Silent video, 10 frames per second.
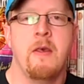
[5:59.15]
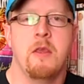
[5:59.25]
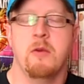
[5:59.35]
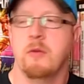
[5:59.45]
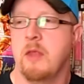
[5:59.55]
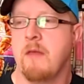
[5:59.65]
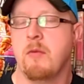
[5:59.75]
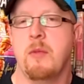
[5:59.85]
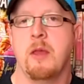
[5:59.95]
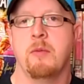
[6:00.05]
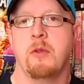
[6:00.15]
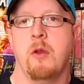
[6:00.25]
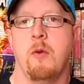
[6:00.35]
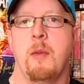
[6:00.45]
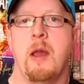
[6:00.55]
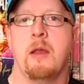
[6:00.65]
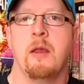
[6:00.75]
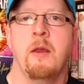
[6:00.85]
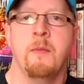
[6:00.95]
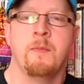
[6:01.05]
You'll never be able to go back.
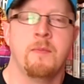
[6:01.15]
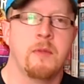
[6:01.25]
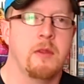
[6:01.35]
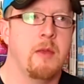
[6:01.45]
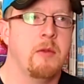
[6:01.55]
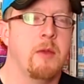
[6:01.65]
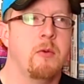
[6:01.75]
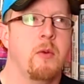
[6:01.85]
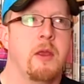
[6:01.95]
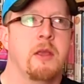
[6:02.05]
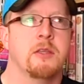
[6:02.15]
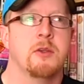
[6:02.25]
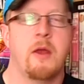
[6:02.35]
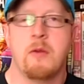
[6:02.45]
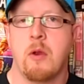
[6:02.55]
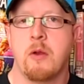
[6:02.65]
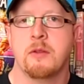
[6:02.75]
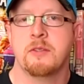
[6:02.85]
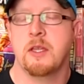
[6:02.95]
WWE can try their hardest.